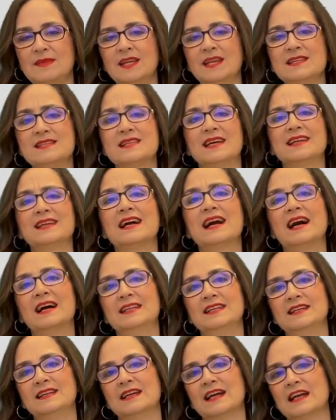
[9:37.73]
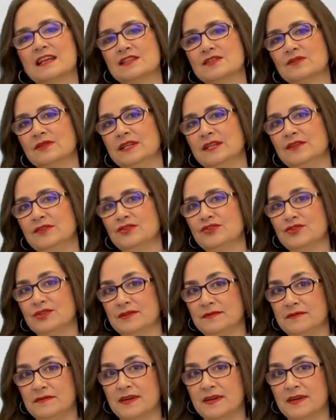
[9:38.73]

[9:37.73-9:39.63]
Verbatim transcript: It's like adding gasoline to the